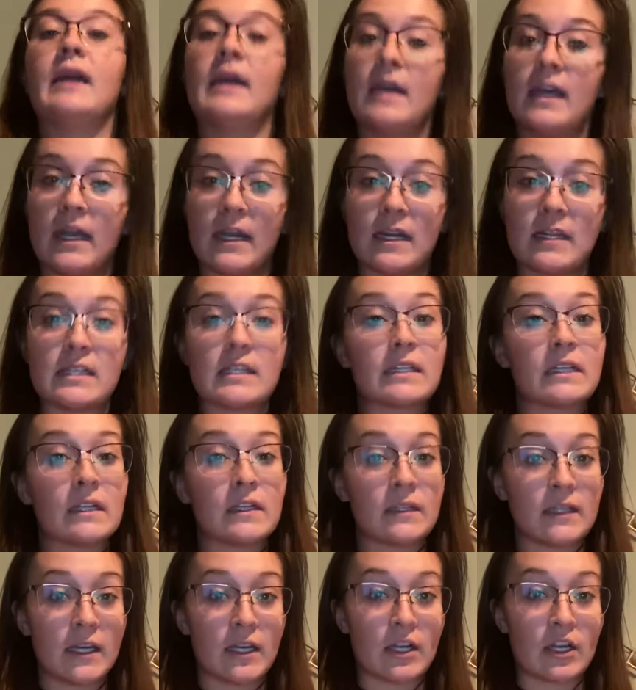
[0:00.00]
it is
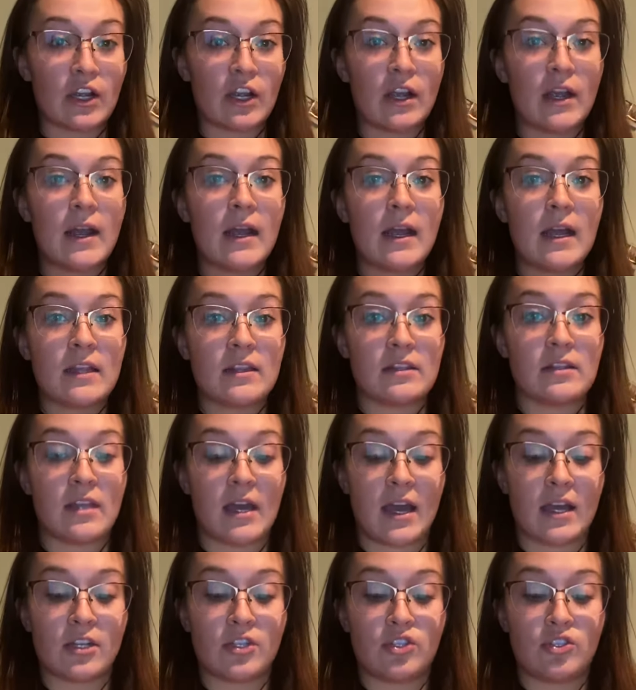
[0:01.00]
clear
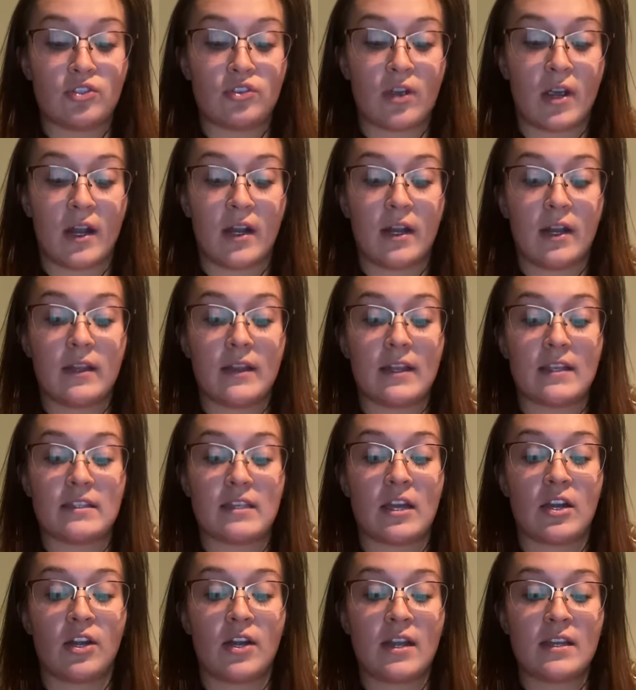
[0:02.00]
that
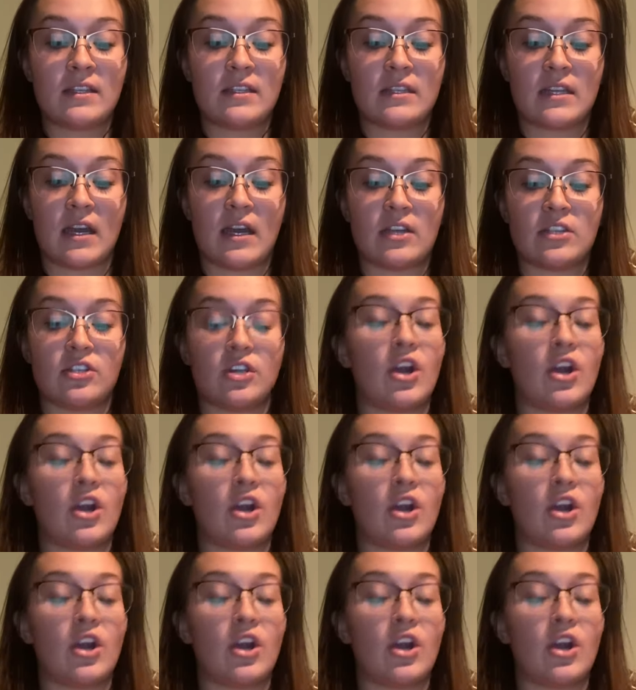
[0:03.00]
standardized tests